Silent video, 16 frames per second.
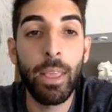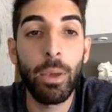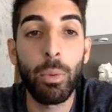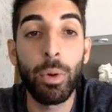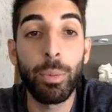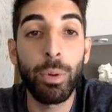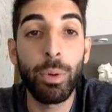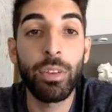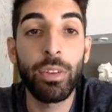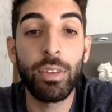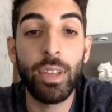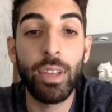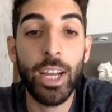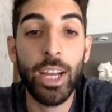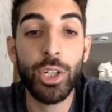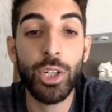WordPress is
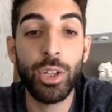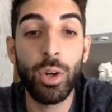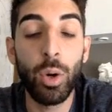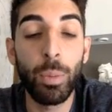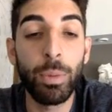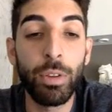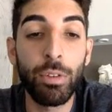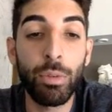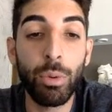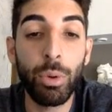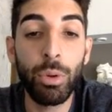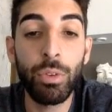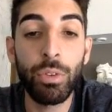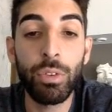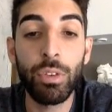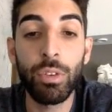actually open
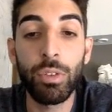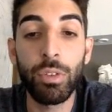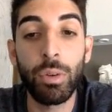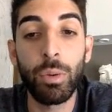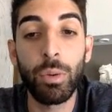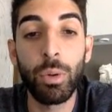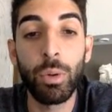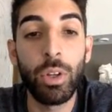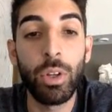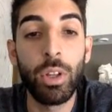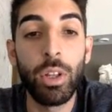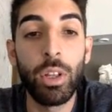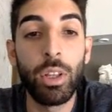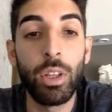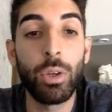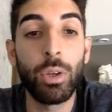source, so
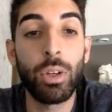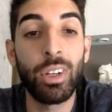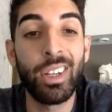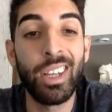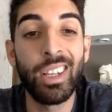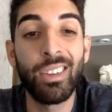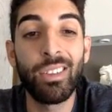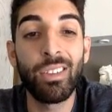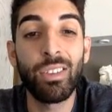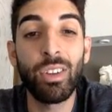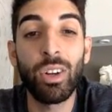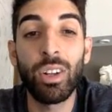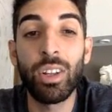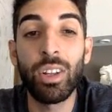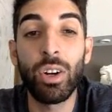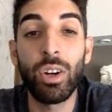you can
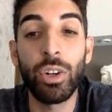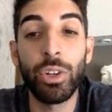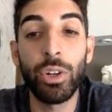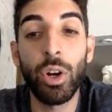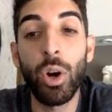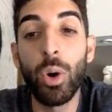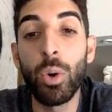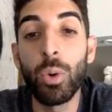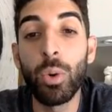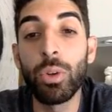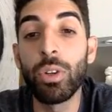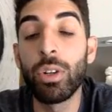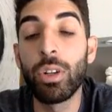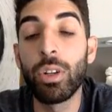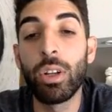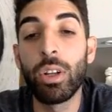install it on your
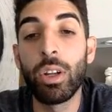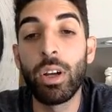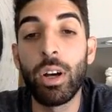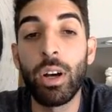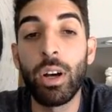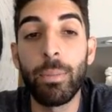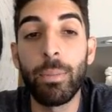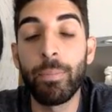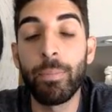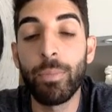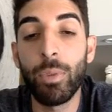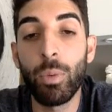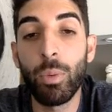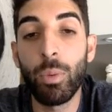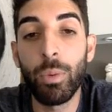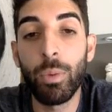own
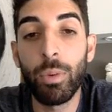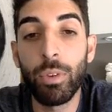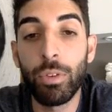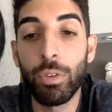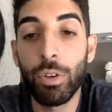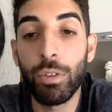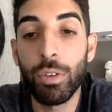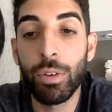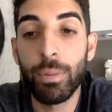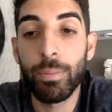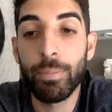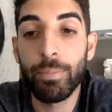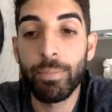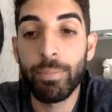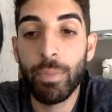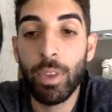server
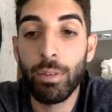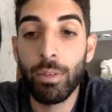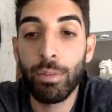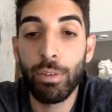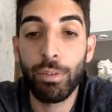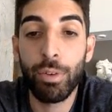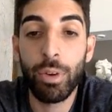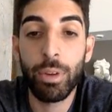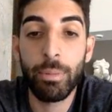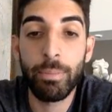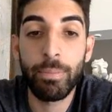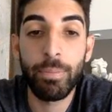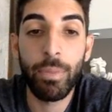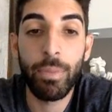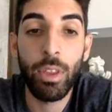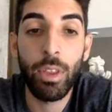for free.
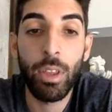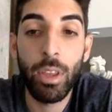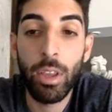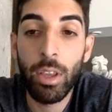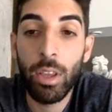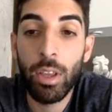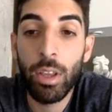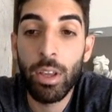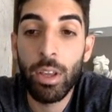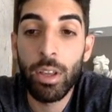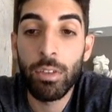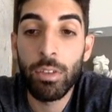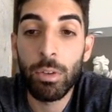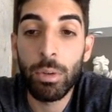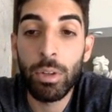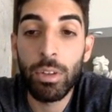
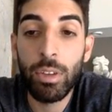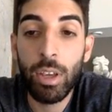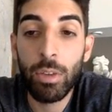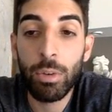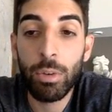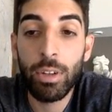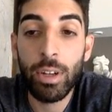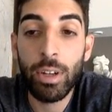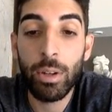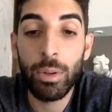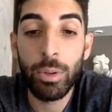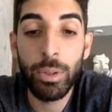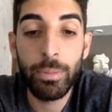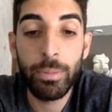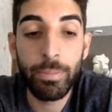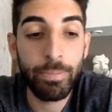So in this case, we're going to download
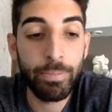it,